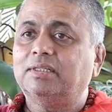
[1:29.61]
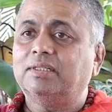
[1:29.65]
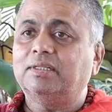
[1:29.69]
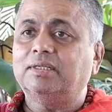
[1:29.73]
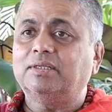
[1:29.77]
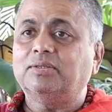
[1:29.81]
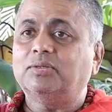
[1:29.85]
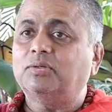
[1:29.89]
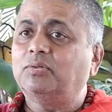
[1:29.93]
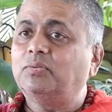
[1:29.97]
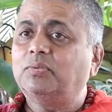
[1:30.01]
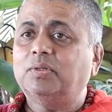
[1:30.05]

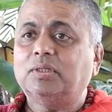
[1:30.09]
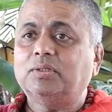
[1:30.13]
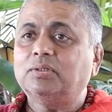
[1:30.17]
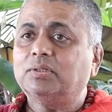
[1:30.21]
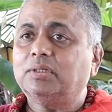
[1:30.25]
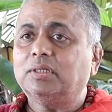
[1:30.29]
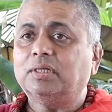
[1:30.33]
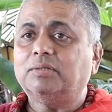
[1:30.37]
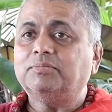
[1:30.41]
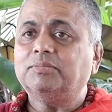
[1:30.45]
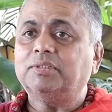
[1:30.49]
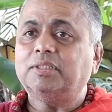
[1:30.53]
They don't want to
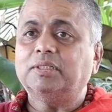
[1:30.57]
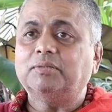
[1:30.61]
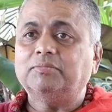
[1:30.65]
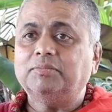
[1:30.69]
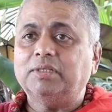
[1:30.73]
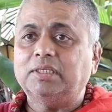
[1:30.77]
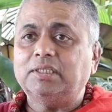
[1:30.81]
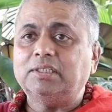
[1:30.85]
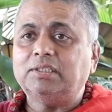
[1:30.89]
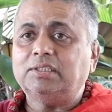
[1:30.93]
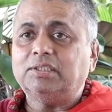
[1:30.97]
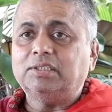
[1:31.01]
come in the
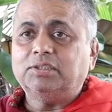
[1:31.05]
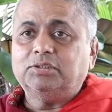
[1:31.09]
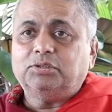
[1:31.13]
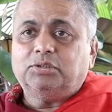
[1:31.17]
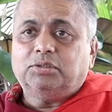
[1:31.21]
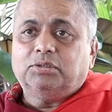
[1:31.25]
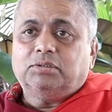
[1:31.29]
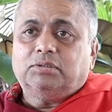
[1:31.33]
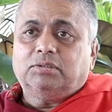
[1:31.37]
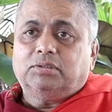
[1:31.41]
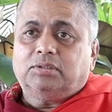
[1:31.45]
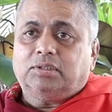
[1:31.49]

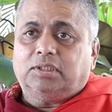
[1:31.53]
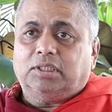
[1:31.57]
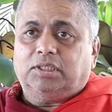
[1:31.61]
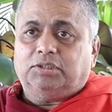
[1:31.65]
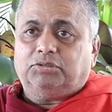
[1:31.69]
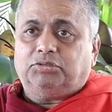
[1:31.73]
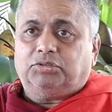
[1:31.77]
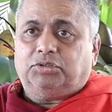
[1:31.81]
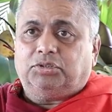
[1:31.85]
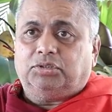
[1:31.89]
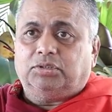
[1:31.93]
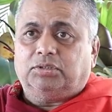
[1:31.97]
meditation
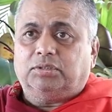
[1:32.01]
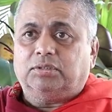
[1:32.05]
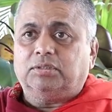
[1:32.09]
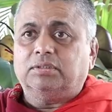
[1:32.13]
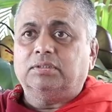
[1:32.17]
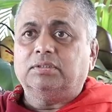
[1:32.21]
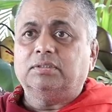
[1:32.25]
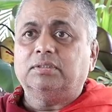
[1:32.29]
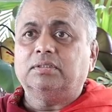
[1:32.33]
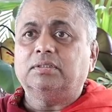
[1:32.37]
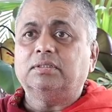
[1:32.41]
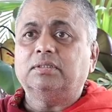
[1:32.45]

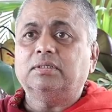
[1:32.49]
session.